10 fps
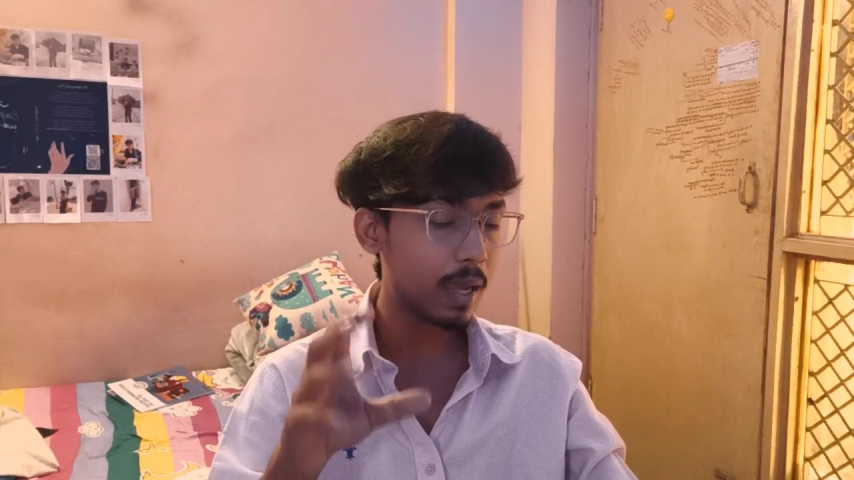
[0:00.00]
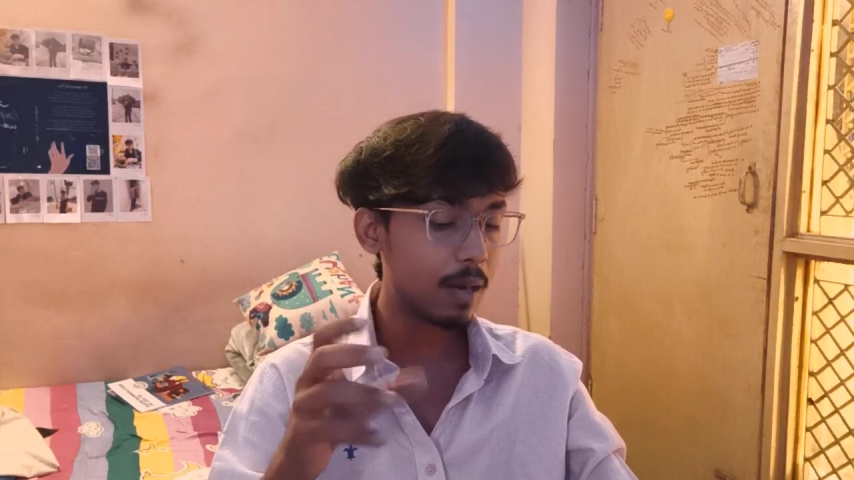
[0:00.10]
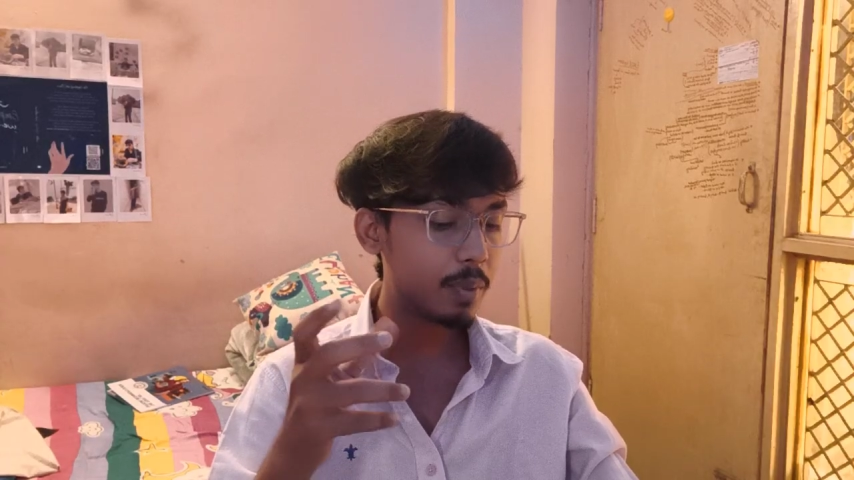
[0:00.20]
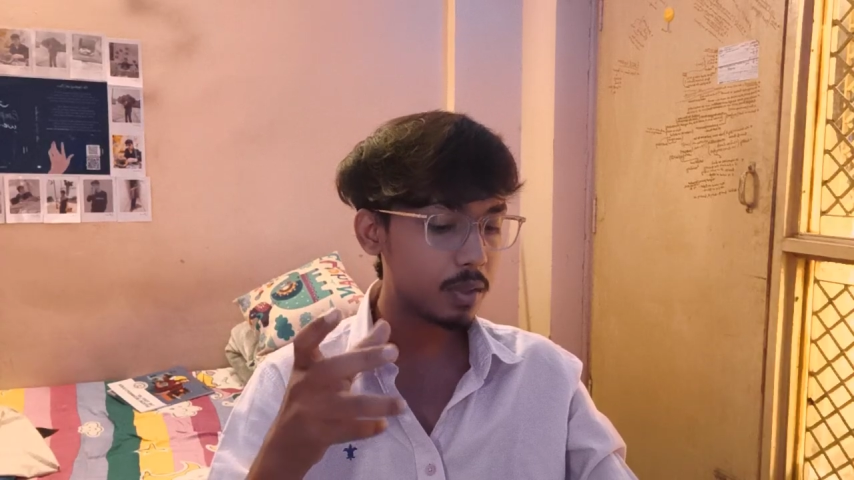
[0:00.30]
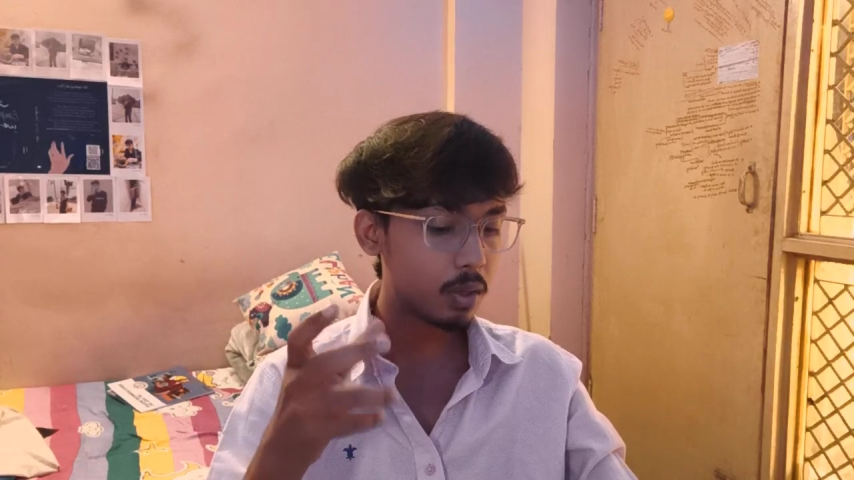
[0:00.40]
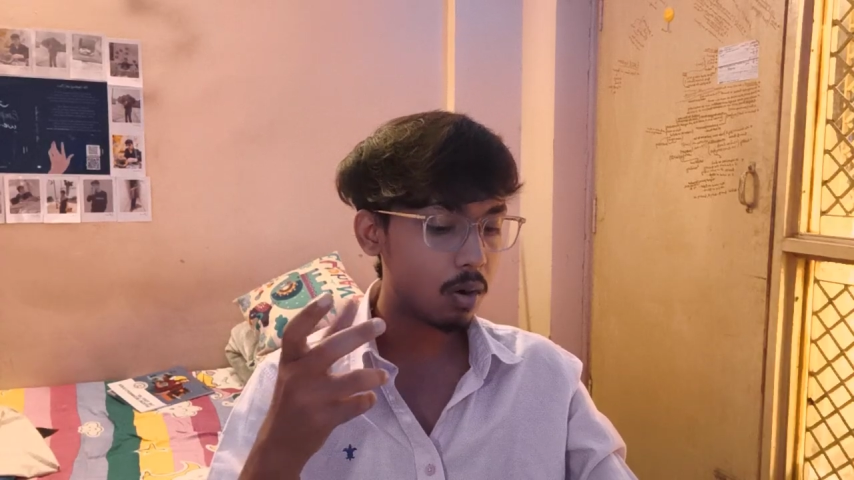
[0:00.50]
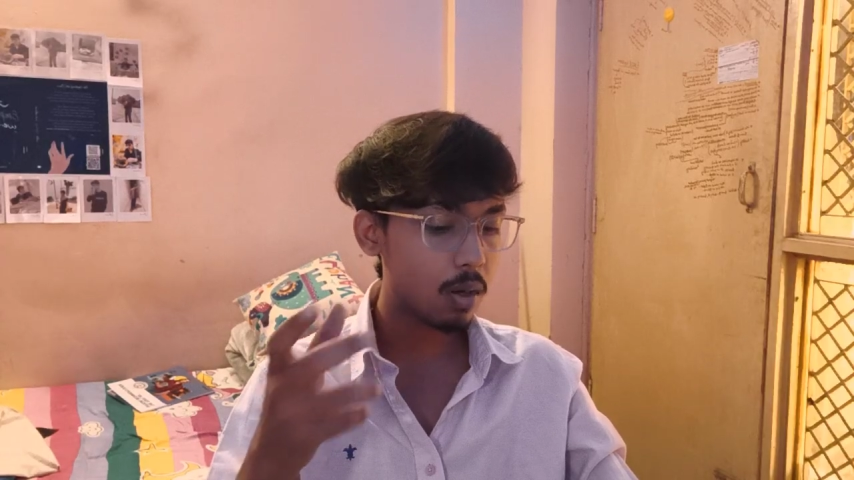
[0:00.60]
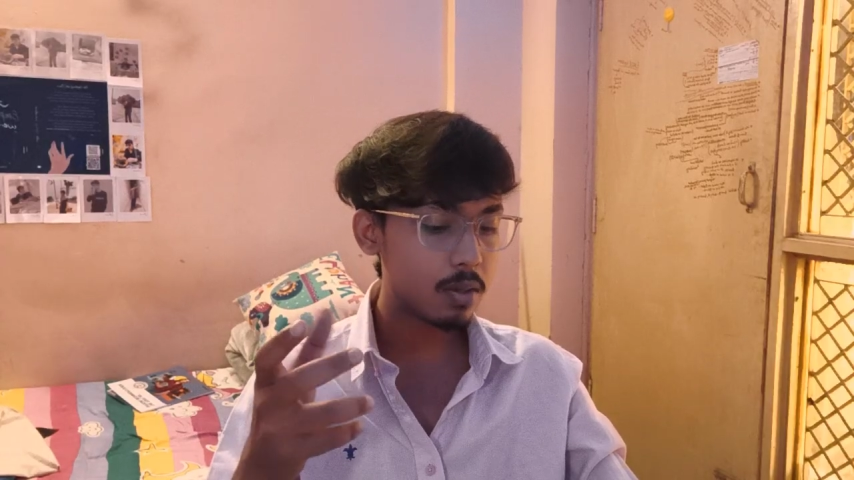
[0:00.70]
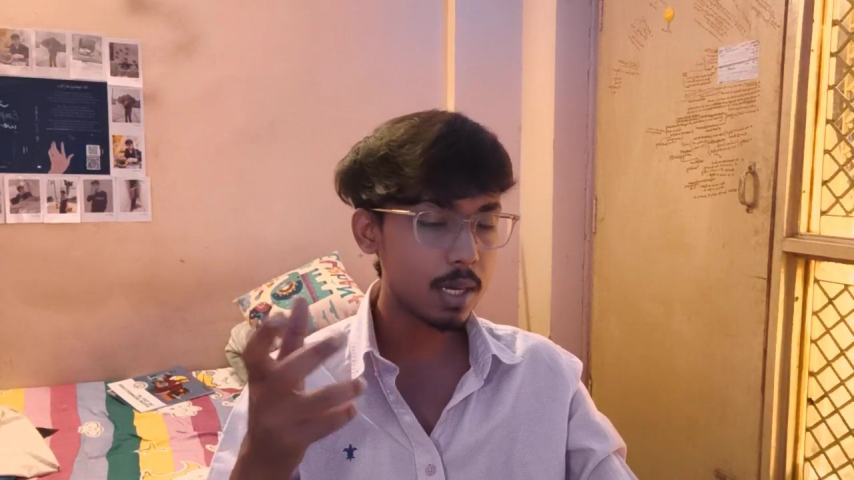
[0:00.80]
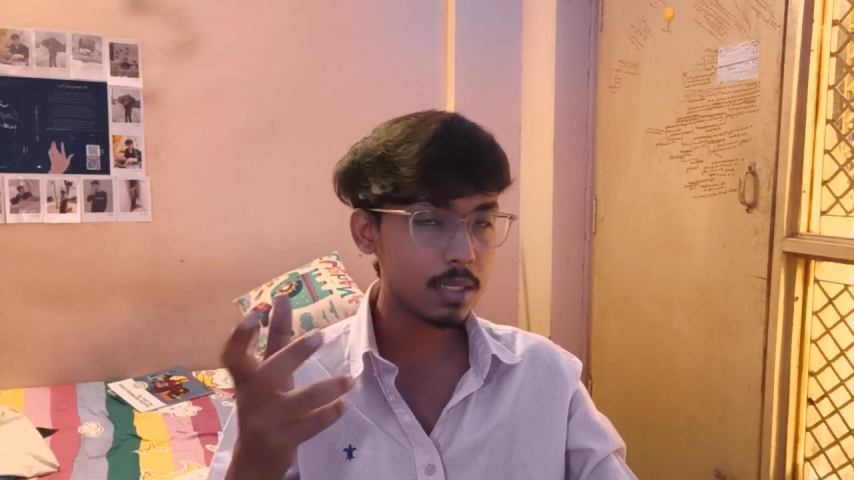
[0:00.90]
help in the
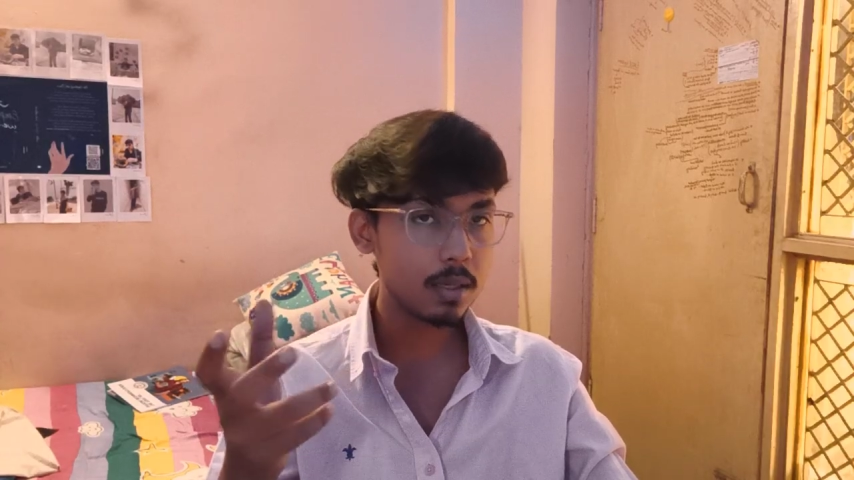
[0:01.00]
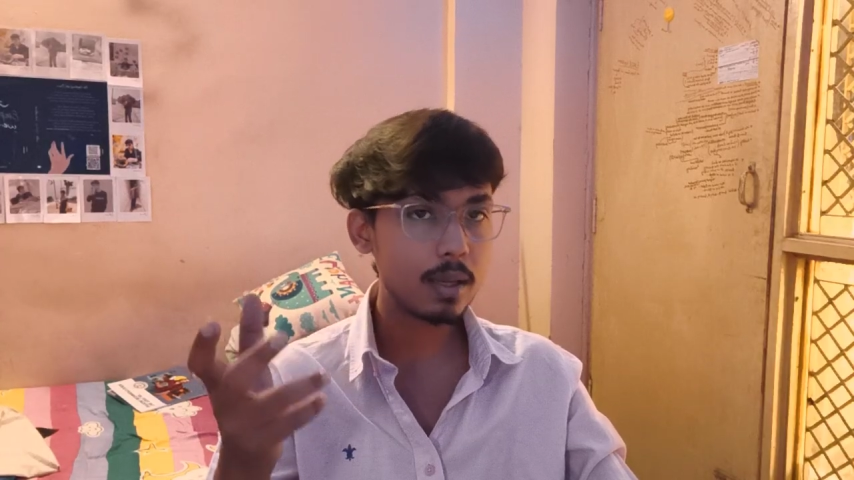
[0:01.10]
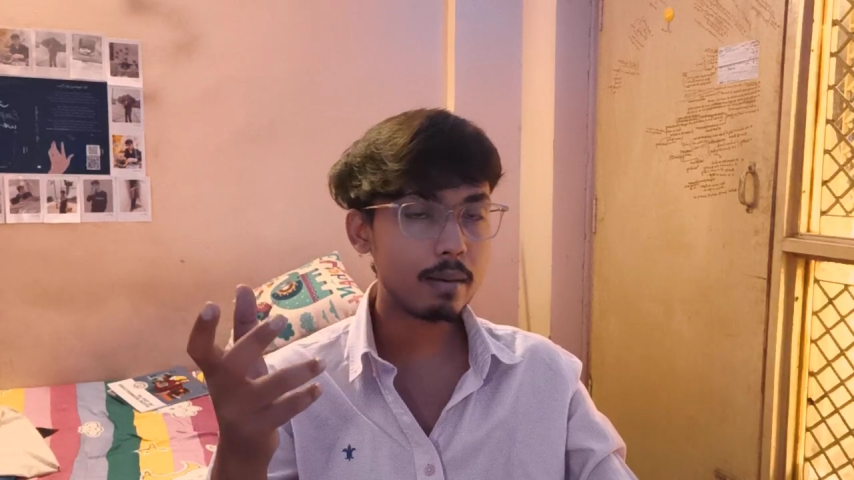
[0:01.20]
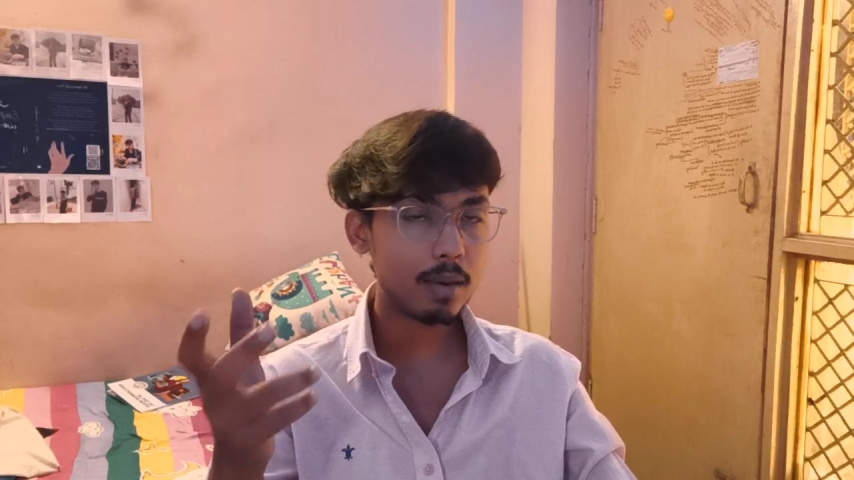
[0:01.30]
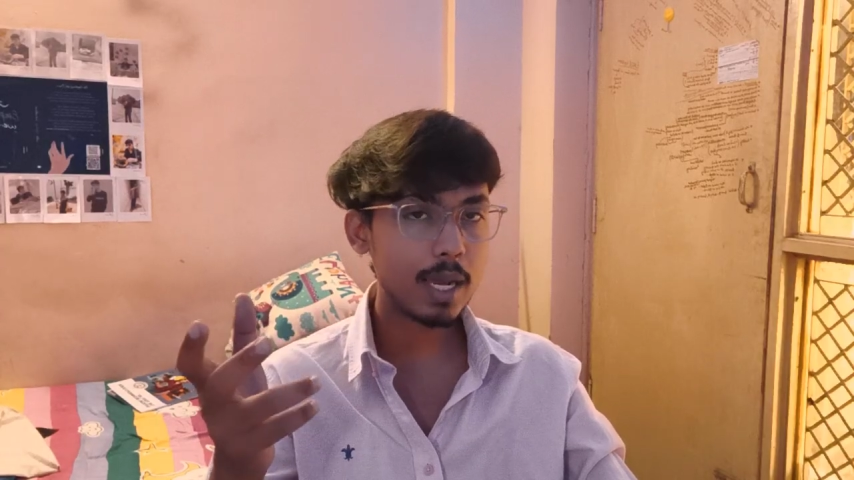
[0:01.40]
contraction and